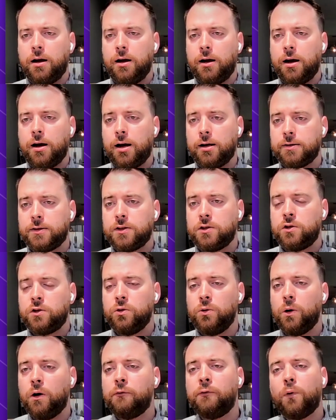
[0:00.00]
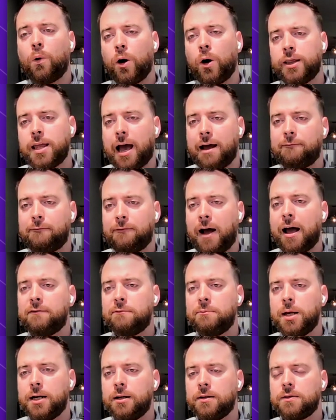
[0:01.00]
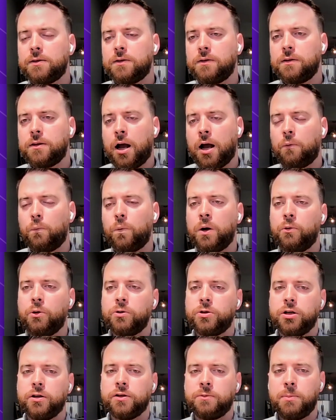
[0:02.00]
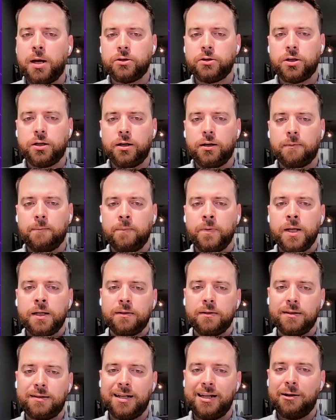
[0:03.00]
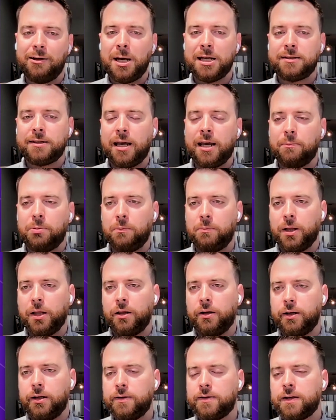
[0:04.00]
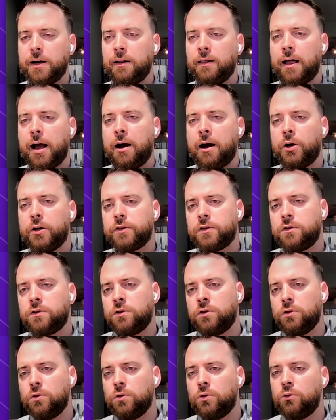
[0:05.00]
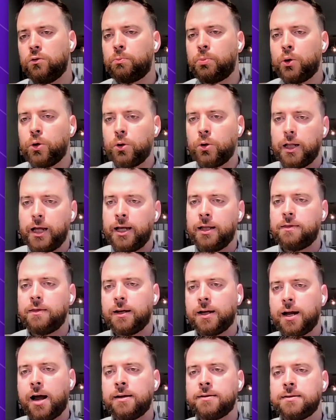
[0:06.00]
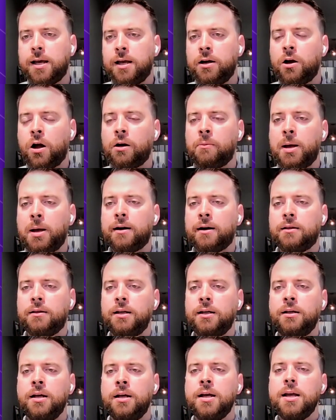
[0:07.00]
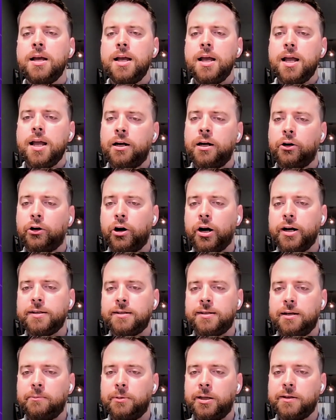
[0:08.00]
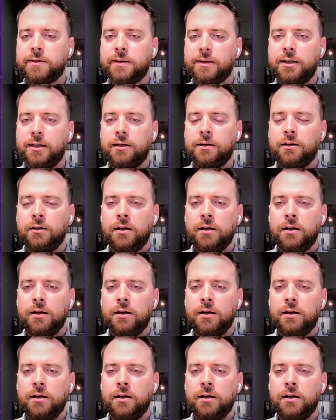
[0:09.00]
us to avoid that 5 minutes that we were just mentioning. The TMS capabilities allow us to pull in the content automatically, integrate seamlessly,